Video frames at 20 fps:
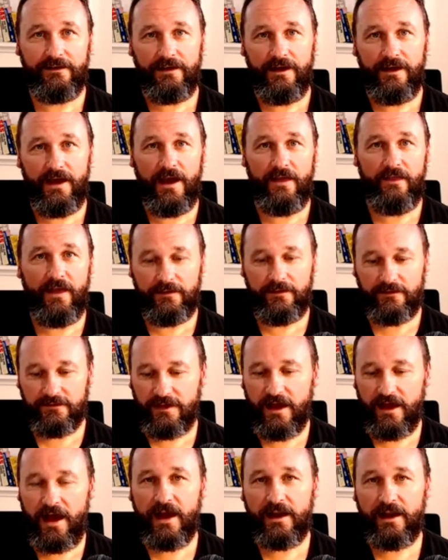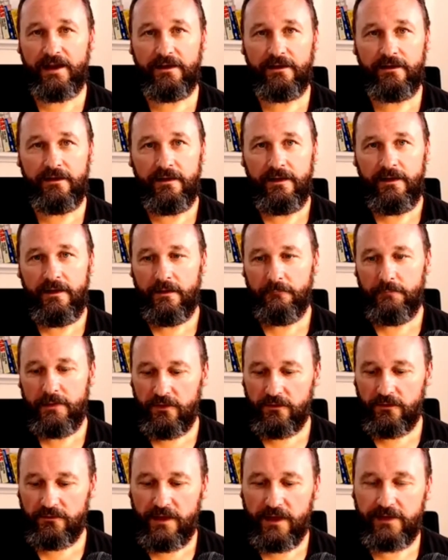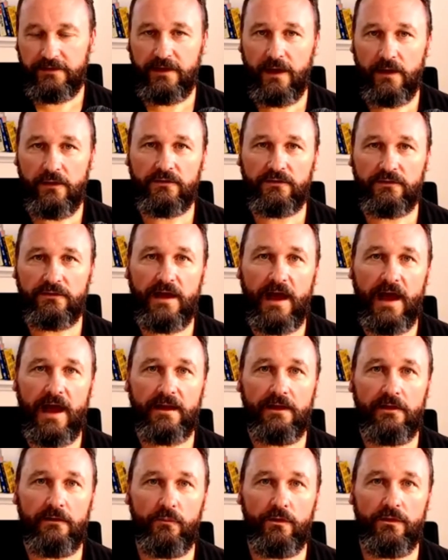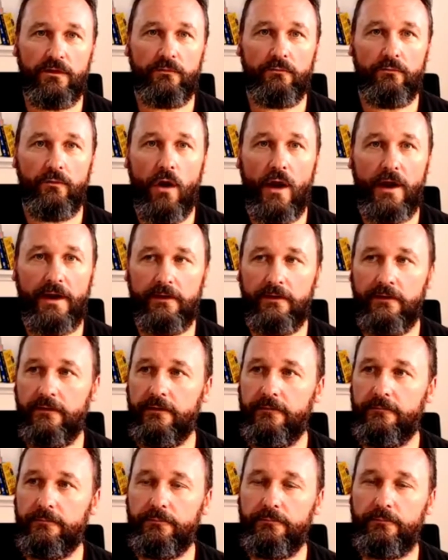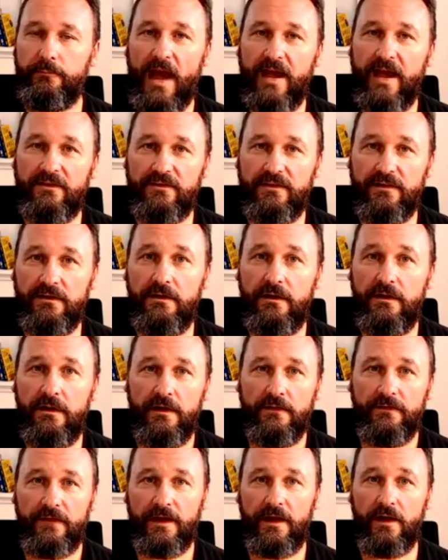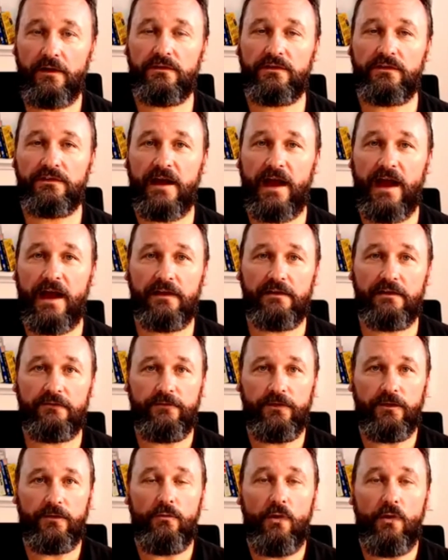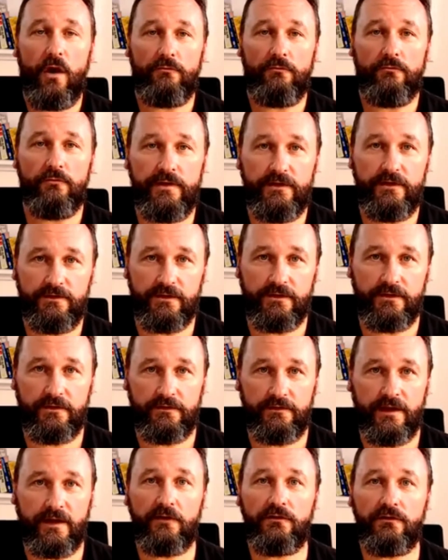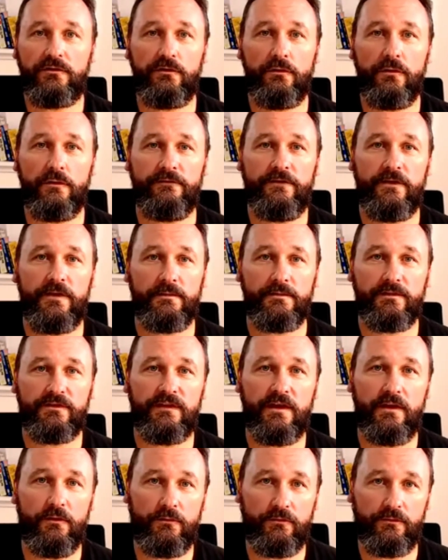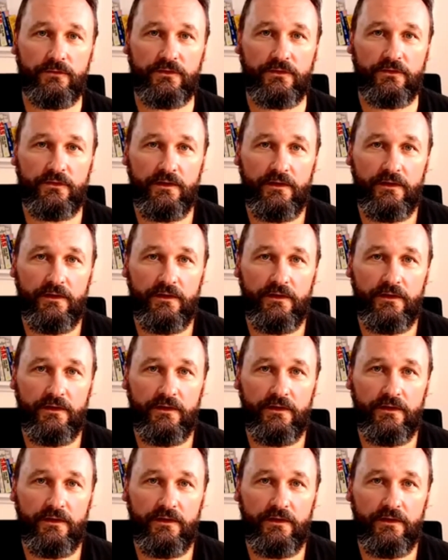And they start it because they don't start it with the right passion. They don't start it for the right reason. They don't do it for themselves.